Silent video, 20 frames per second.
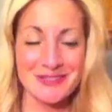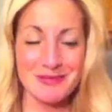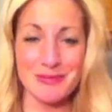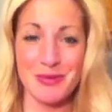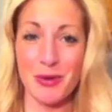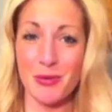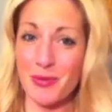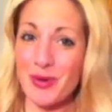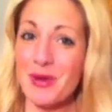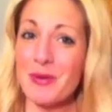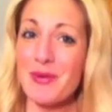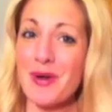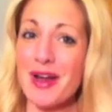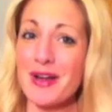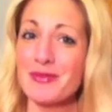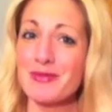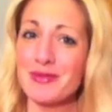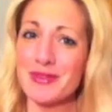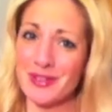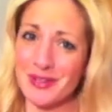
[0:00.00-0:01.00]
but we
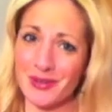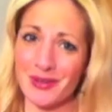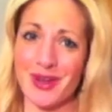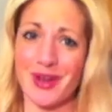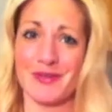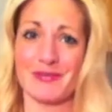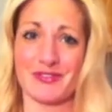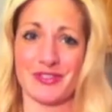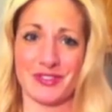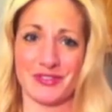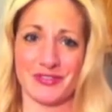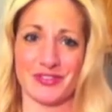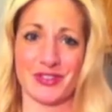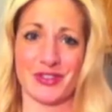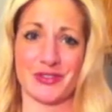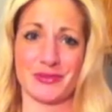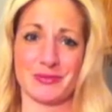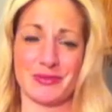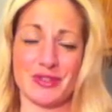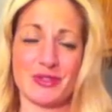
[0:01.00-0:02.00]
want real comfort
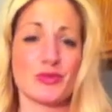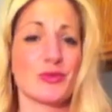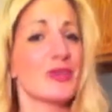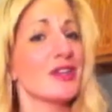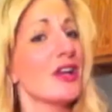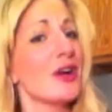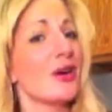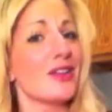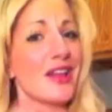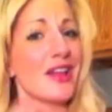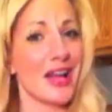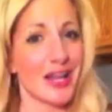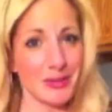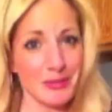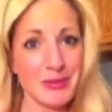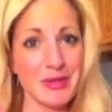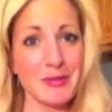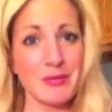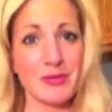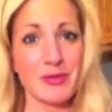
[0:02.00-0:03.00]
food because we know a lot of
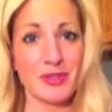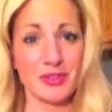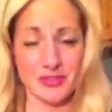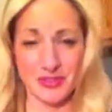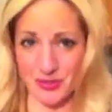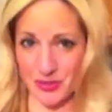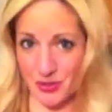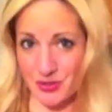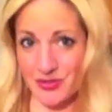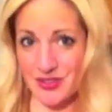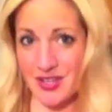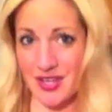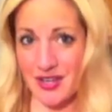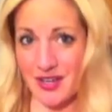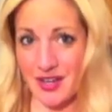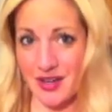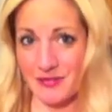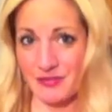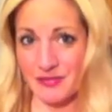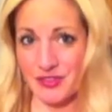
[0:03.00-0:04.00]
people associate
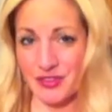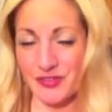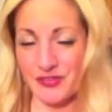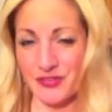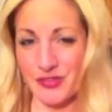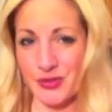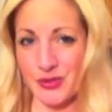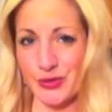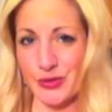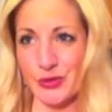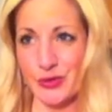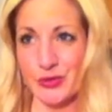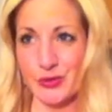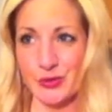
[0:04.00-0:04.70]
comfort food